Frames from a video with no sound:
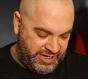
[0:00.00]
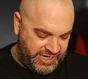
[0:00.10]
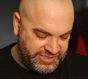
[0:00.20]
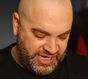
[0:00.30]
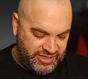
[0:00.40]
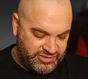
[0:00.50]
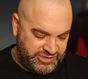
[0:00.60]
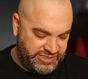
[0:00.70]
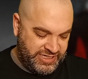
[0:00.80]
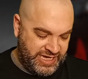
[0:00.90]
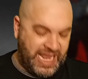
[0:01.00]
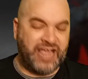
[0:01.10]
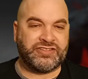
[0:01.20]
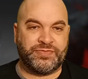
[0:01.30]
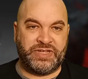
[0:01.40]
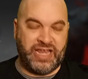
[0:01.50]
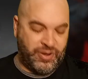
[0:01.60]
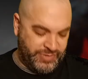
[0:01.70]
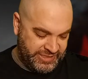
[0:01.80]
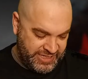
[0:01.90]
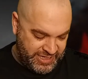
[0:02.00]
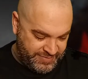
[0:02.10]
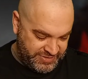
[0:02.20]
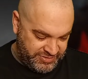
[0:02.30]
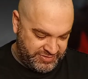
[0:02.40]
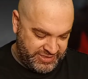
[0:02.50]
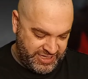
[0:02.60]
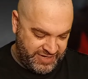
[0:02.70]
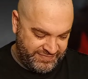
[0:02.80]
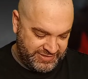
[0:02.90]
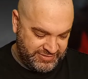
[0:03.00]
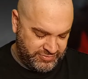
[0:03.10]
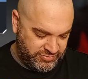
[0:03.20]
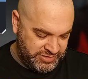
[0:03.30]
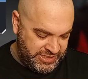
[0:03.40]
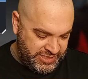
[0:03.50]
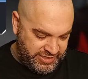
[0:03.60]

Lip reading: and I challenge it, it asks me how many times, and you see I have these little,